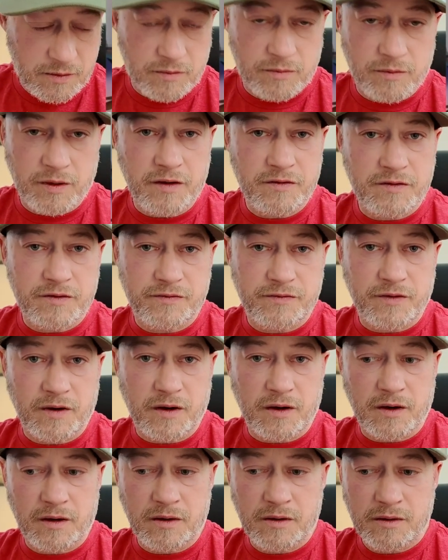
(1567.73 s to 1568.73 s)
Reign of
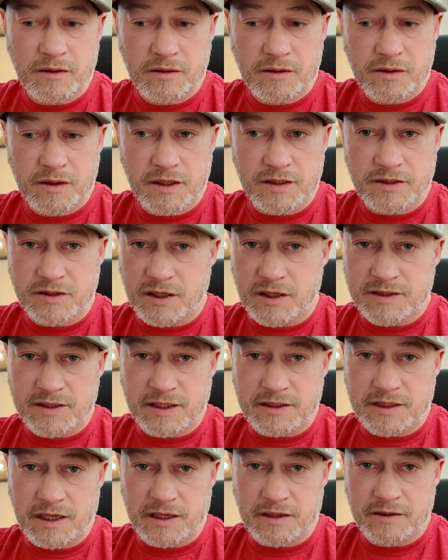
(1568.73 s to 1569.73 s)
Jafar is not
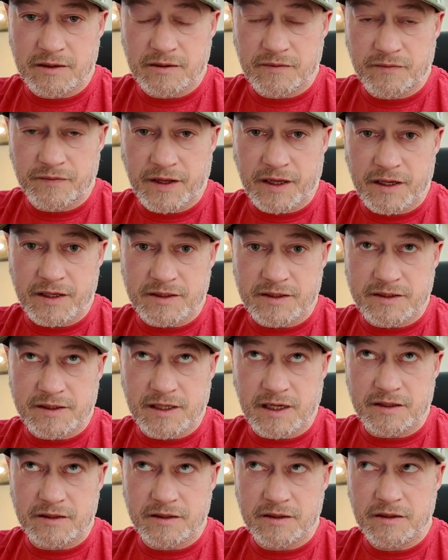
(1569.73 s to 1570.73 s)
set 10. That is
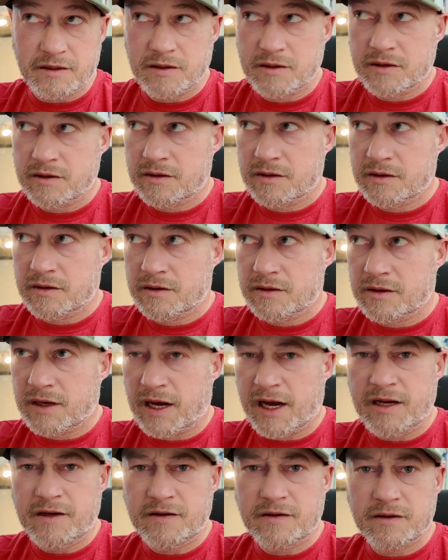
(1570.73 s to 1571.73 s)
set
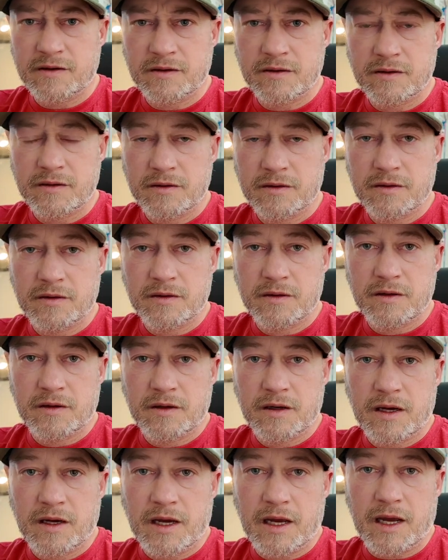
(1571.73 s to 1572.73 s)
8.
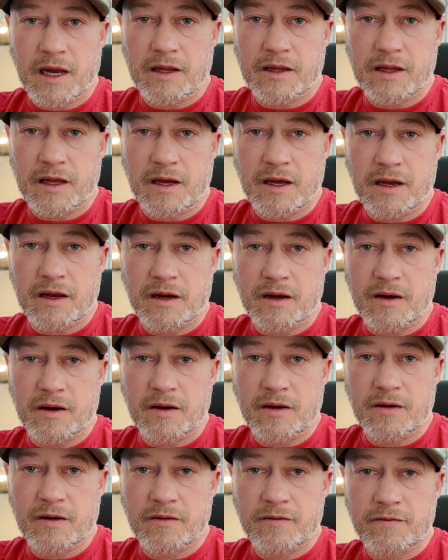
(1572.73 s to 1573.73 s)
And
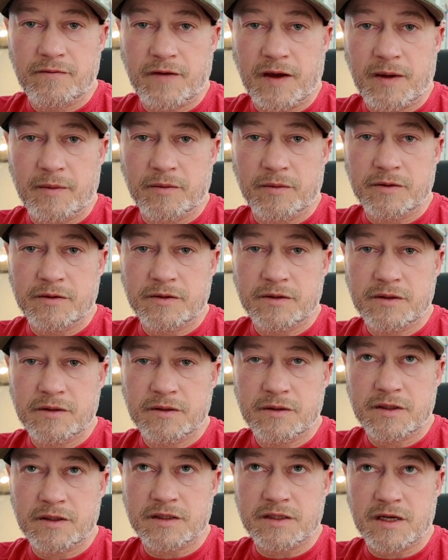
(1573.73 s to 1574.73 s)
then Fabled
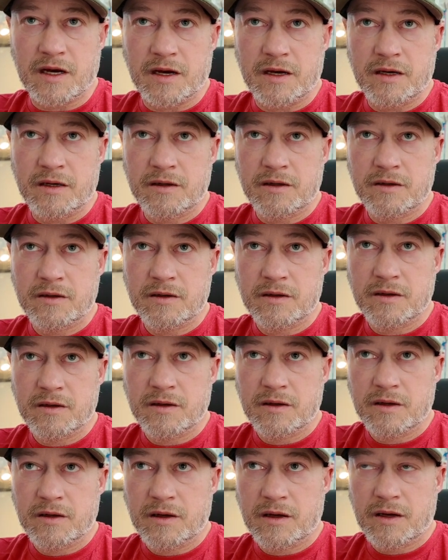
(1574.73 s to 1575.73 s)
is 9.
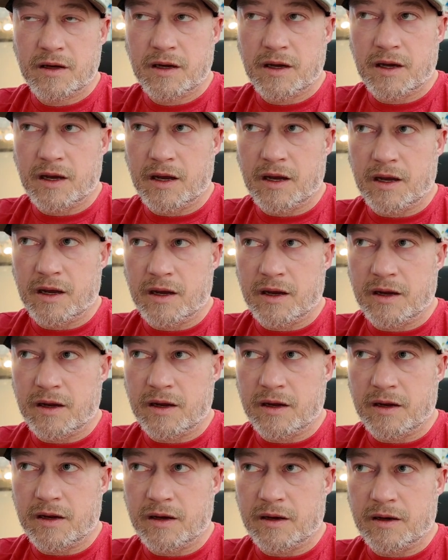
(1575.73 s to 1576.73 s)

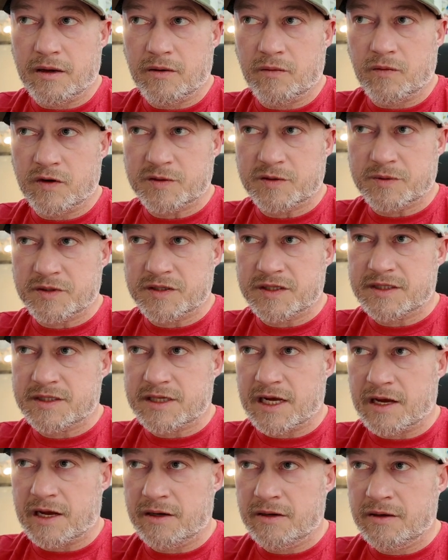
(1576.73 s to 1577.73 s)
And Whispers is
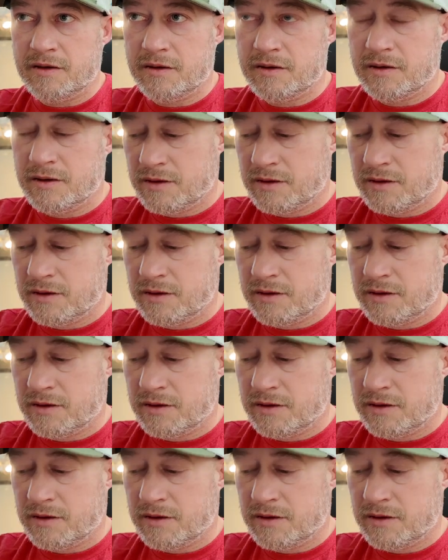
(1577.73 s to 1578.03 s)
10.